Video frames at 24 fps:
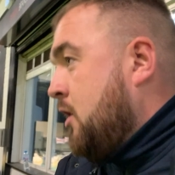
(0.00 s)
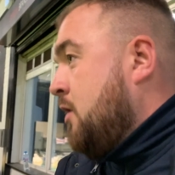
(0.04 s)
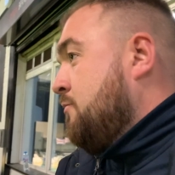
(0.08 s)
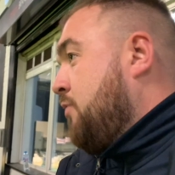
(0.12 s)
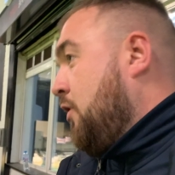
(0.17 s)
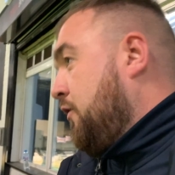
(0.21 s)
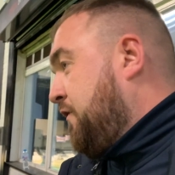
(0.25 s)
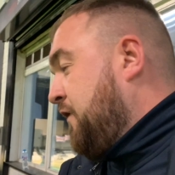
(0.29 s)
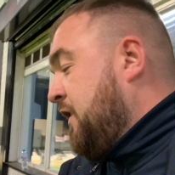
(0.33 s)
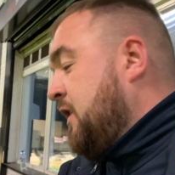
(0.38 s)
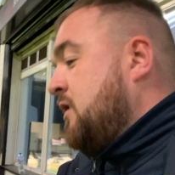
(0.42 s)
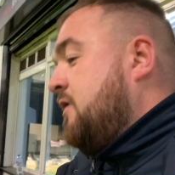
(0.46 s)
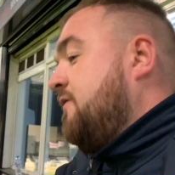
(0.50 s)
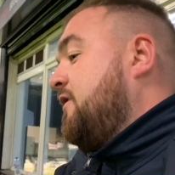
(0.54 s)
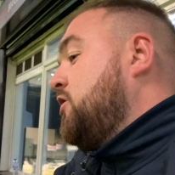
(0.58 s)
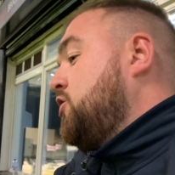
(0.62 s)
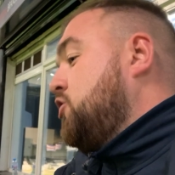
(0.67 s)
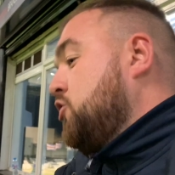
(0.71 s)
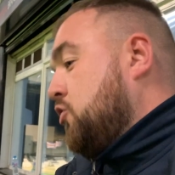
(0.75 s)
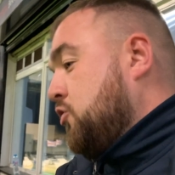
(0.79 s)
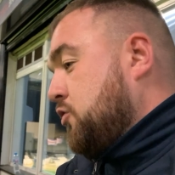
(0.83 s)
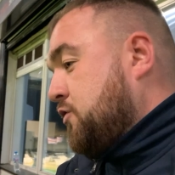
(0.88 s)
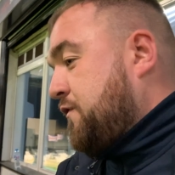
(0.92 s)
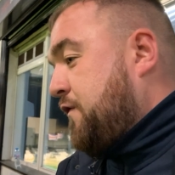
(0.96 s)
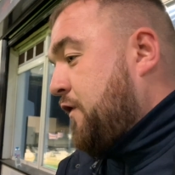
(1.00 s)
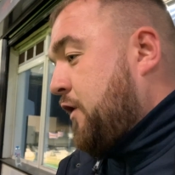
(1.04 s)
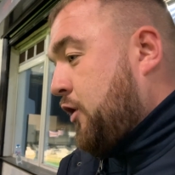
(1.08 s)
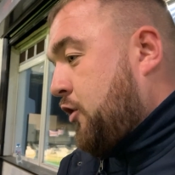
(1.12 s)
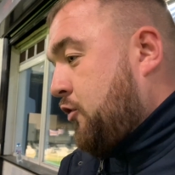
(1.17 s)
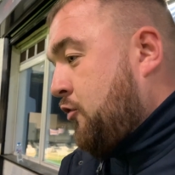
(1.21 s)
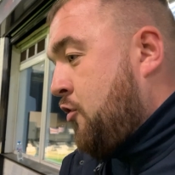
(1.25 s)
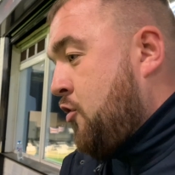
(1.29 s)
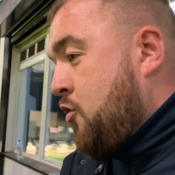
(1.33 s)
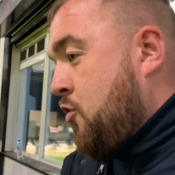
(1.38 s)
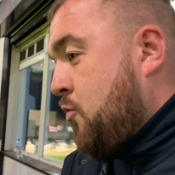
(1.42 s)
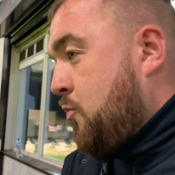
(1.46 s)
both for individuals, for the
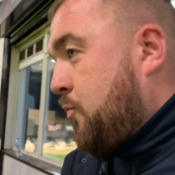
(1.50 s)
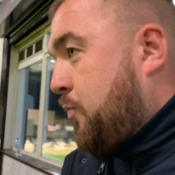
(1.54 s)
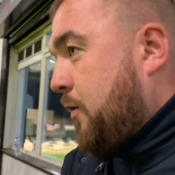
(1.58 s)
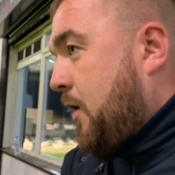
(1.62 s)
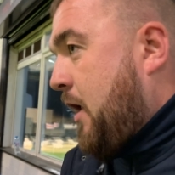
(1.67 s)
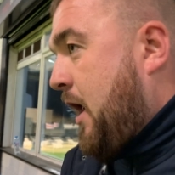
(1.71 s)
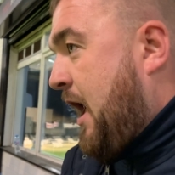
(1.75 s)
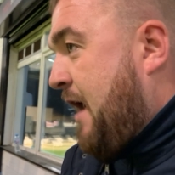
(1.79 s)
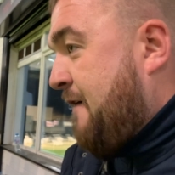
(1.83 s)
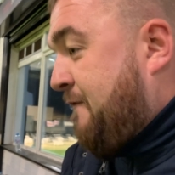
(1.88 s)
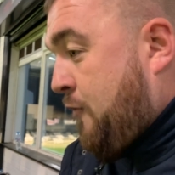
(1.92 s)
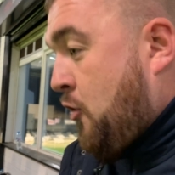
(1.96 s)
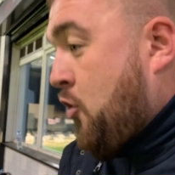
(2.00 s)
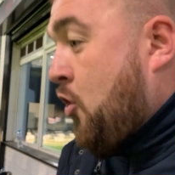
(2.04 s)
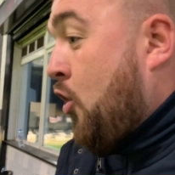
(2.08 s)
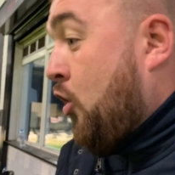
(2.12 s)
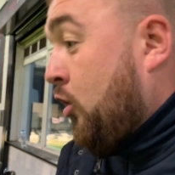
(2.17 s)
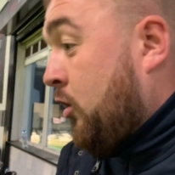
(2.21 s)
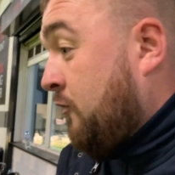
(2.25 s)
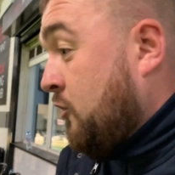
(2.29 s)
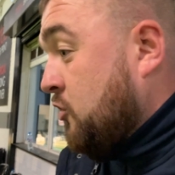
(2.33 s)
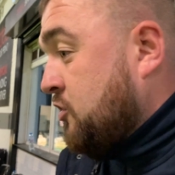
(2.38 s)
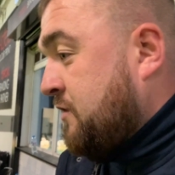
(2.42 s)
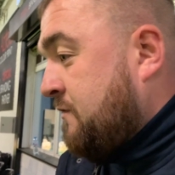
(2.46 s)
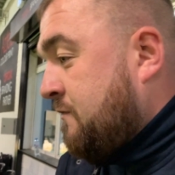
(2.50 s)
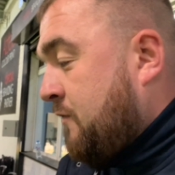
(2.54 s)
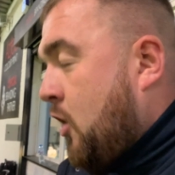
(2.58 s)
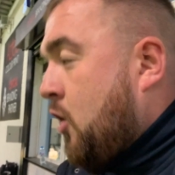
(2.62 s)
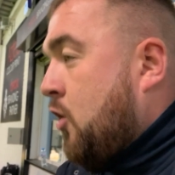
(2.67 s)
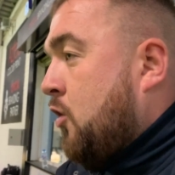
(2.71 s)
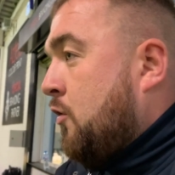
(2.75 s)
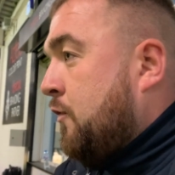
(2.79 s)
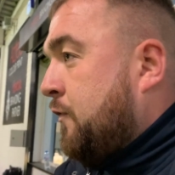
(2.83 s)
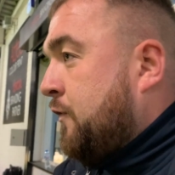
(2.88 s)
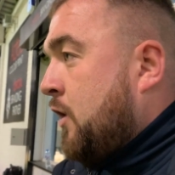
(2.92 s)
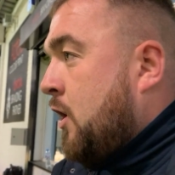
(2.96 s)
group, uh, for all of us
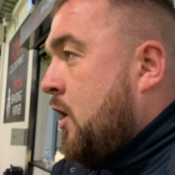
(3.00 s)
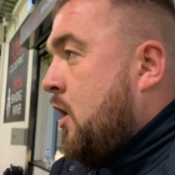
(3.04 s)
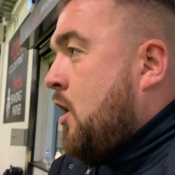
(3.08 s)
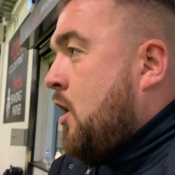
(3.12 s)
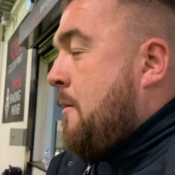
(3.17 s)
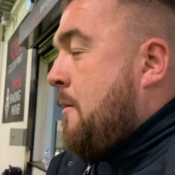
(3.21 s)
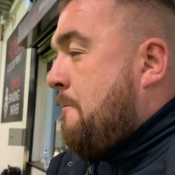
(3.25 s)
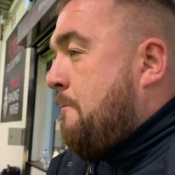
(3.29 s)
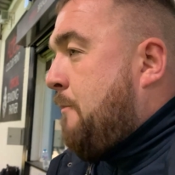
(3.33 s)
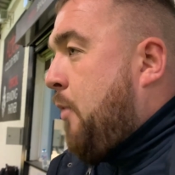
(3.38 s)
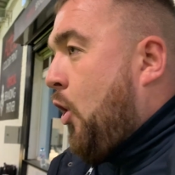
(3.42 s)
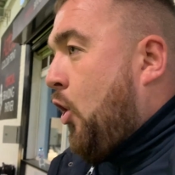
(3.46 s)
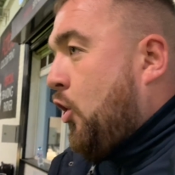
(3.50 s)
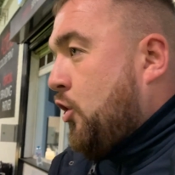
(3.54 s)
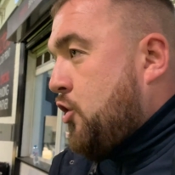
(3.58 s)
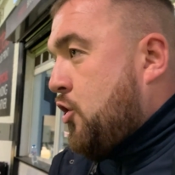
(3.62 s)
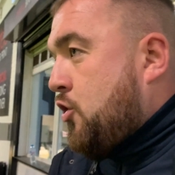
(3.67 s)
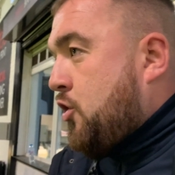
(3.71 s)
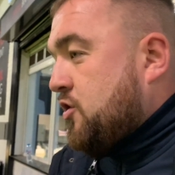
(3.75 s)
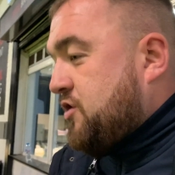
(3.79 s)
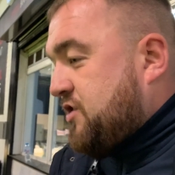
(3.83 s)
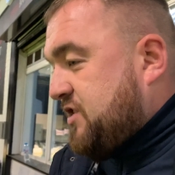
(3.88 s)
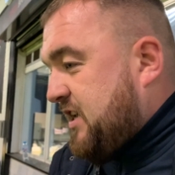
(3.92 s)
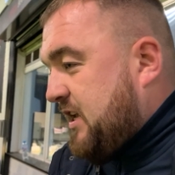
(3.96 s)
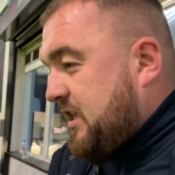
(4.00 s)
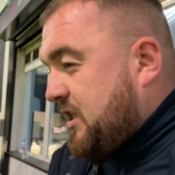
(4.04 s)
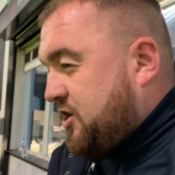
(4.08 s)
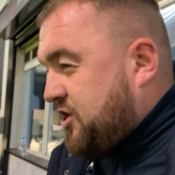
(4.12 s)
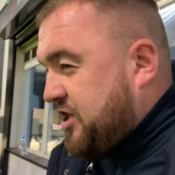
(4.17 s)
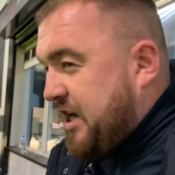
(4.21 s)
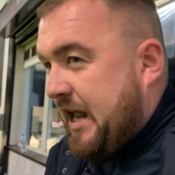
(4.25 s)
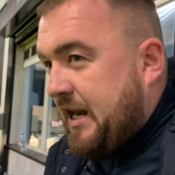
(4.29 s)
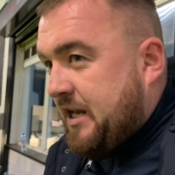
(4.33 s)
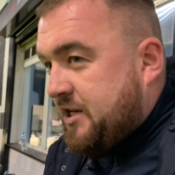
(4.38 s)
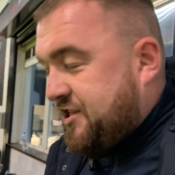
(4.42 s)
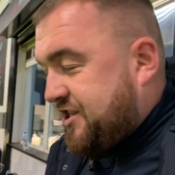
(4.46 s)
involved but you could see the
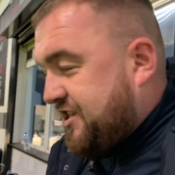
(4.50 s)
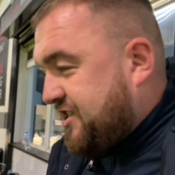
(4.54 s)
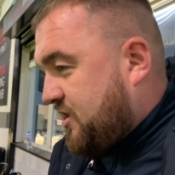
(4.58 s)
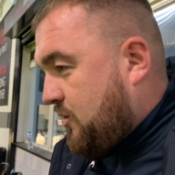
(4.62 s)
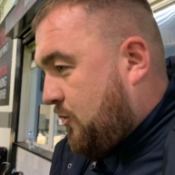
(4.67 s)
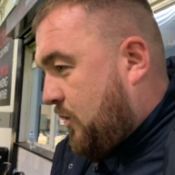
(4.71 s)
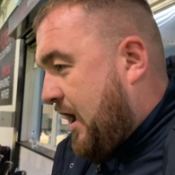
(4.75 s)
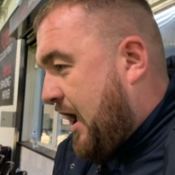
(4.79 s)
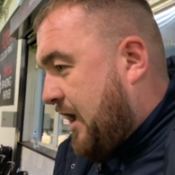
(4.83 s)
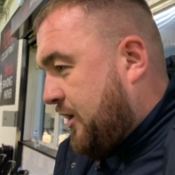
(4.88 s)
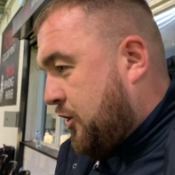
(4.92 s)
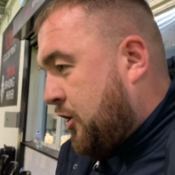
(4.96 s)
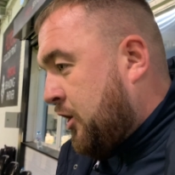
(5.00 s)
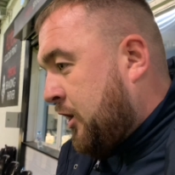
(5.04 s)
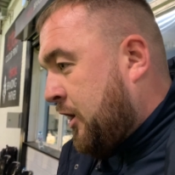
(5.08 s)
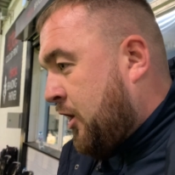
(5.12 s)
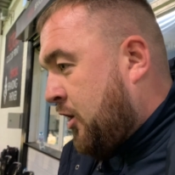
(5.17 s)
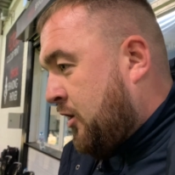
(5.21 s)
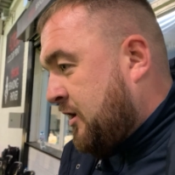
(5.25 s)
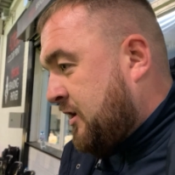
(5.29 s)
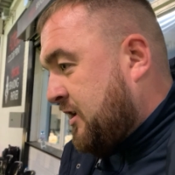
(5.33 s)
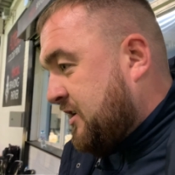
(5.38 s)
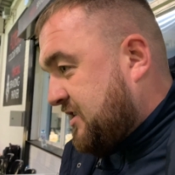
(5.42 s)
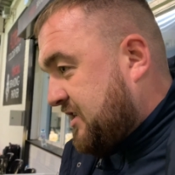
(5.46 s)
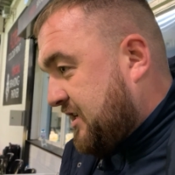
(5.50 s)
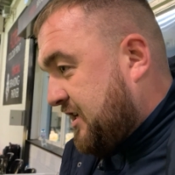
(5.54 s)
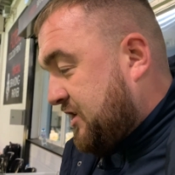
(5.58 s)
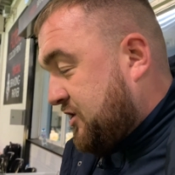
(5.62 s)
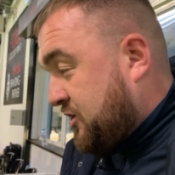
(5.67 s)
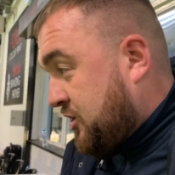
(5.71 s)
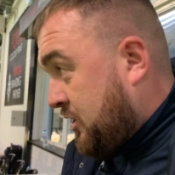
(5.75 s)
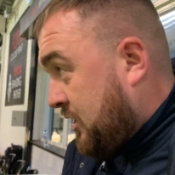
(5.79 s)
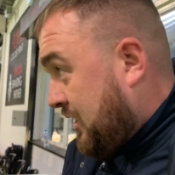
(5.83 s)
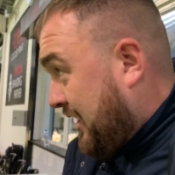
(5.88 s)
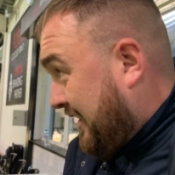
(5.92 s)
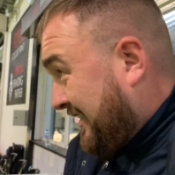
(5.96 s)
challenges that we had early on in the
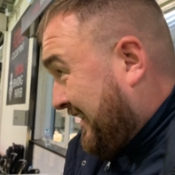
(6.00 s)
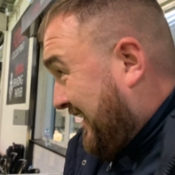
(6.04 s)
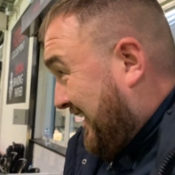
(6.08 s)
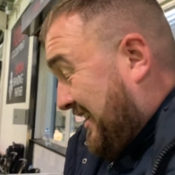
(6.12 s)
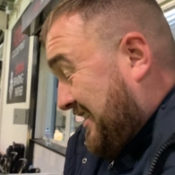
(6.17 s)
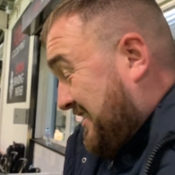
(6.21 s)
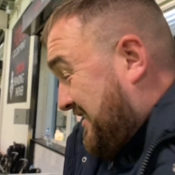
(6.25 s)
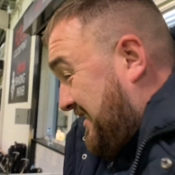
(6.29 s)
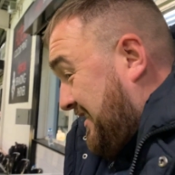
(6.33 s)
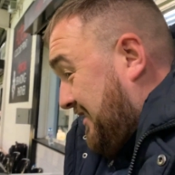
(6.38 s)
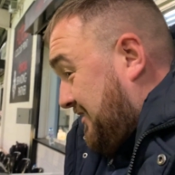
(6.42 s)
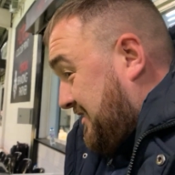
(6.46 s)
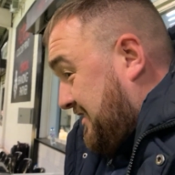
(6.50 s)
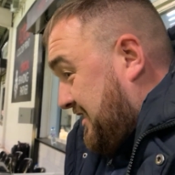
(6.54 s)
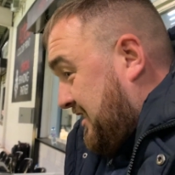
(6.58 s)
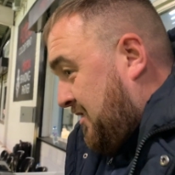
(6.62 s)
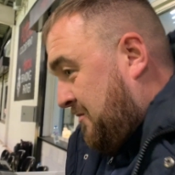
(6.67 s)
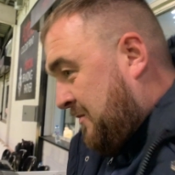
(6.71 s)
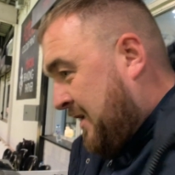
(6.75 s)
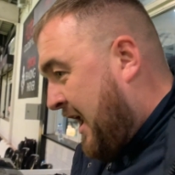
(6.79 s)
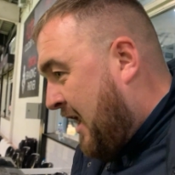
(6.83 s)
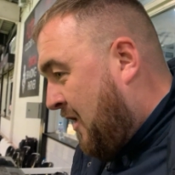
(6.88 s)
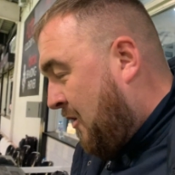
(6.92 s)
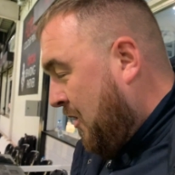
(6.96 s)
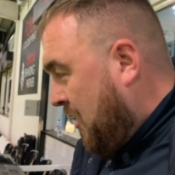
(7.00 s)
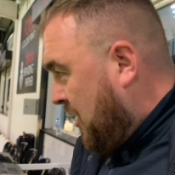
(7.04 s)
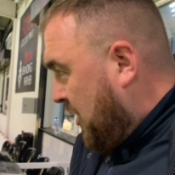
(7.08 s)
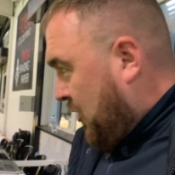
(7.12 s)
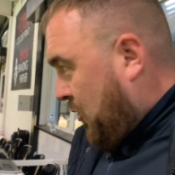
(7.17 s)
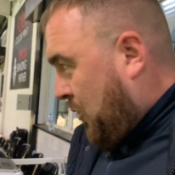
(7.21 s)
season. I think you can still see them now.